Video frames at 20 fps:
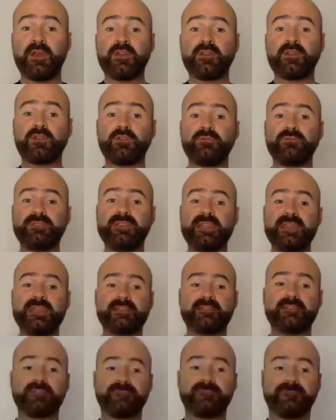So you
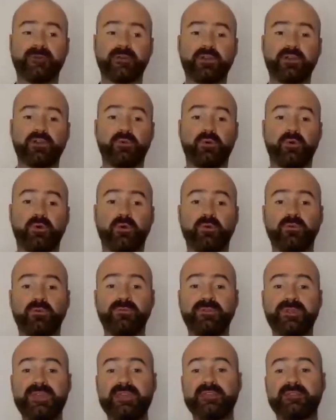need to follow all
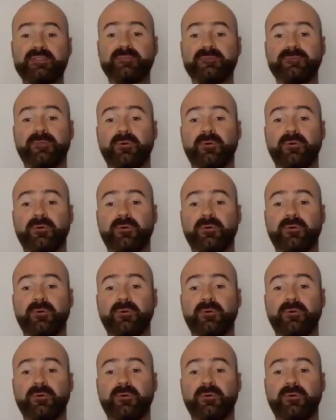these